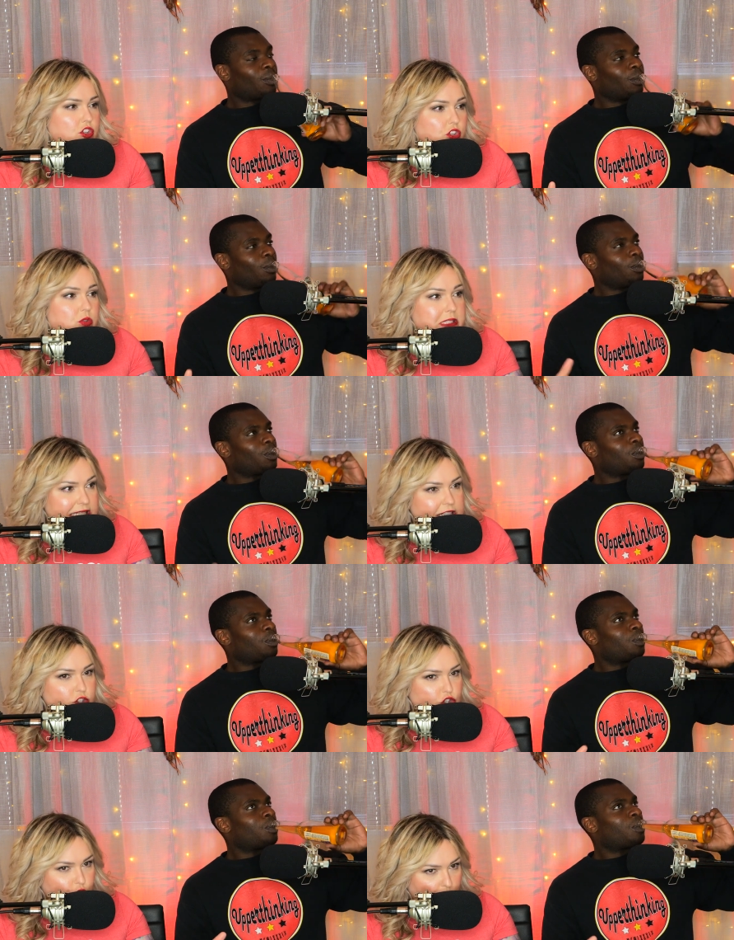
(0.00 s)
Speaker 1: you did
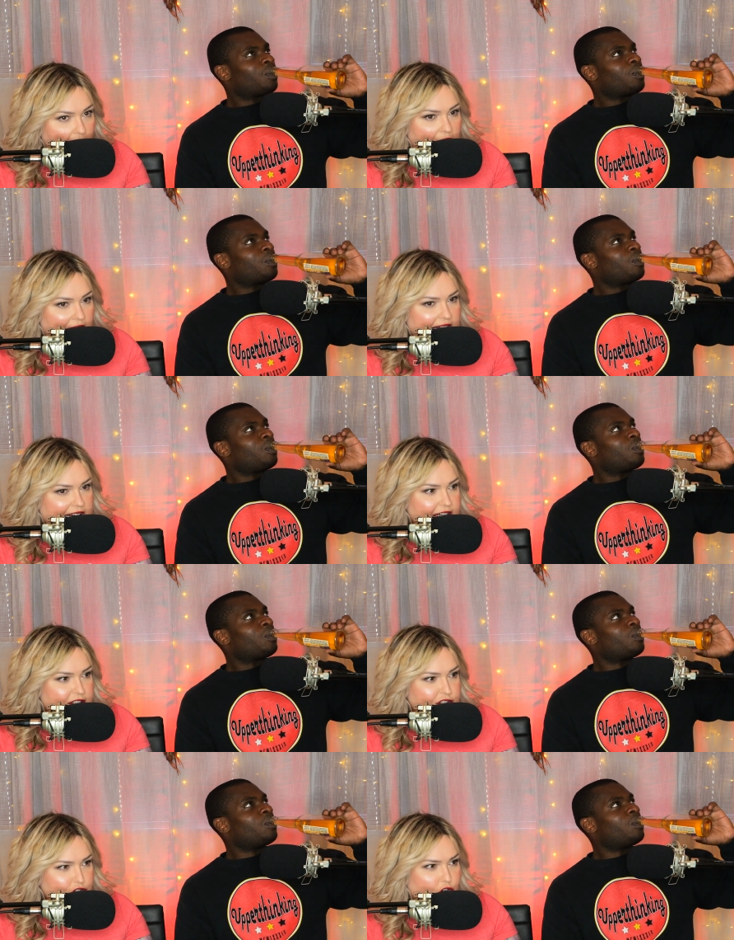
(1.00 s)
try
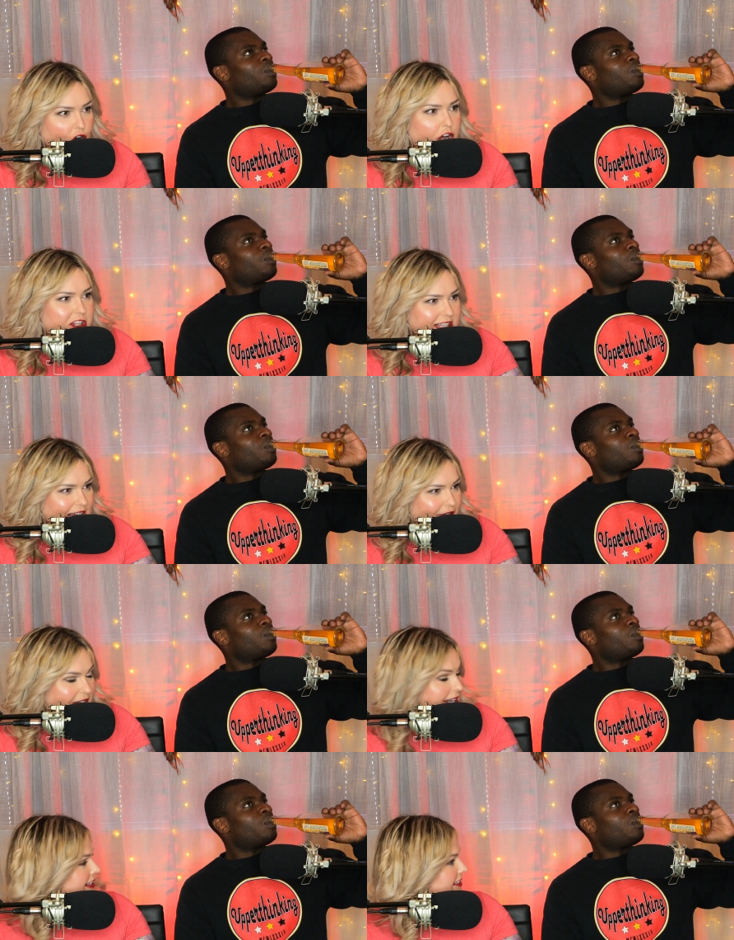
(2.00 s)
to call
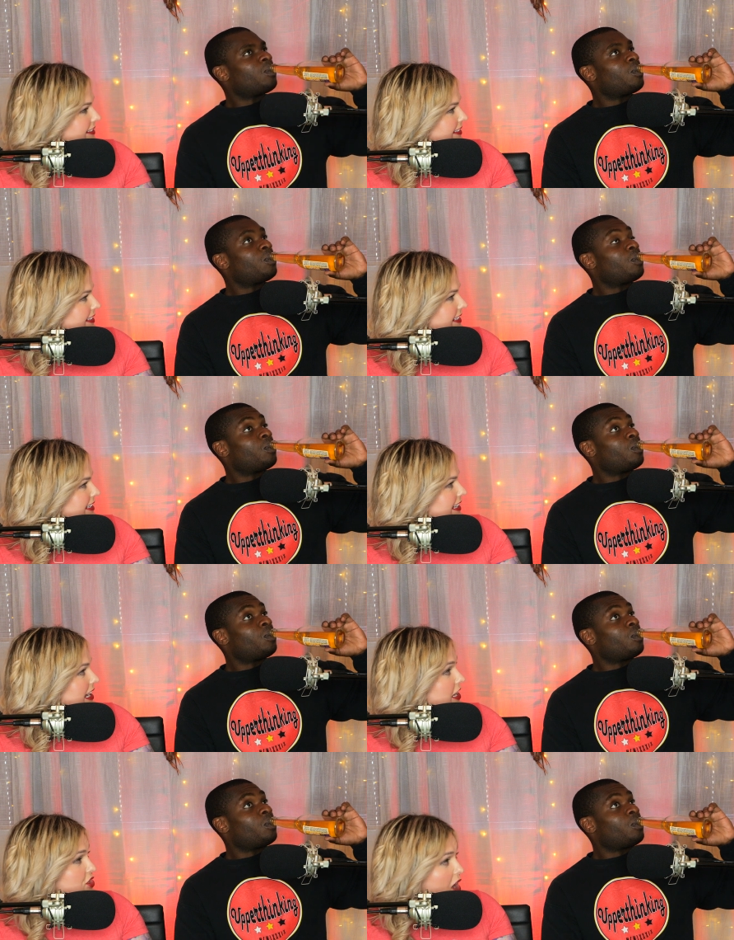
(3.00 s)
David
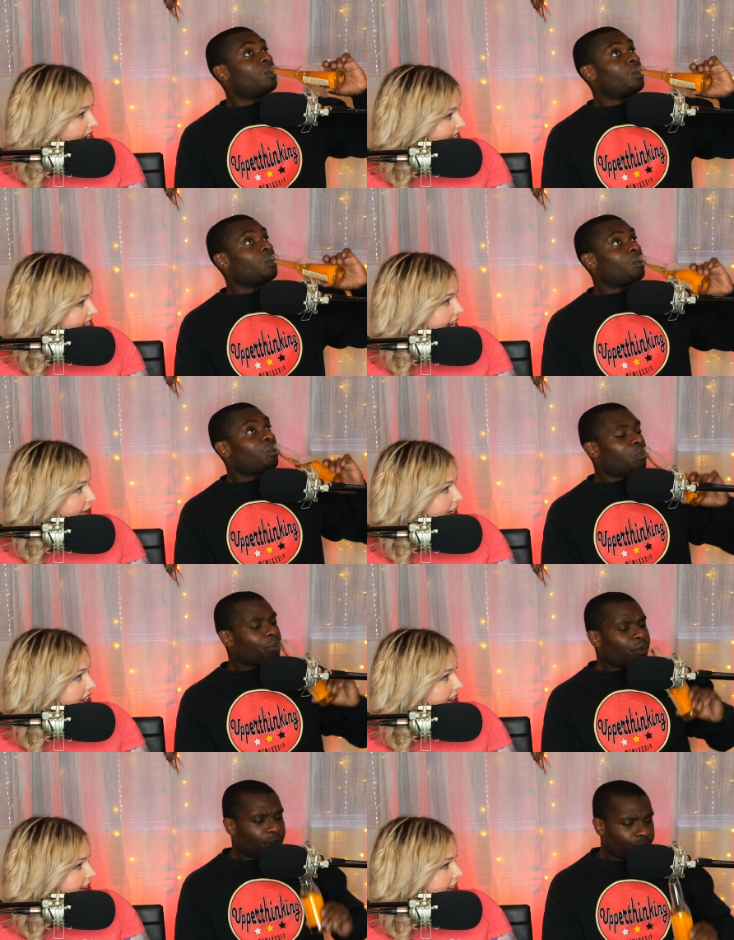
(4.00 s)
and talk to
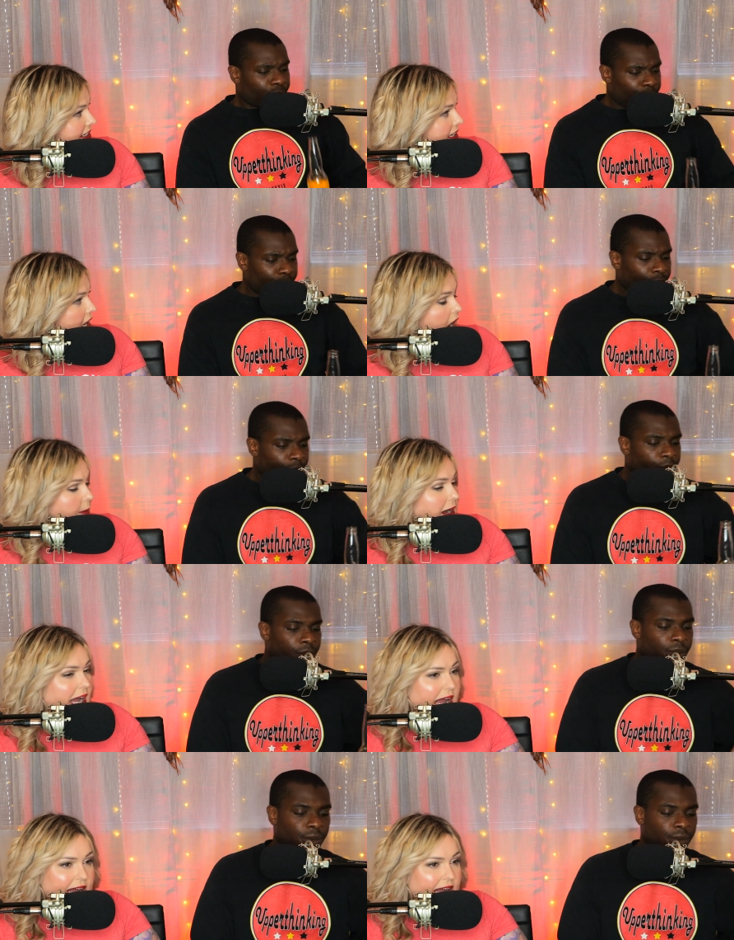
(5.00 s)
David about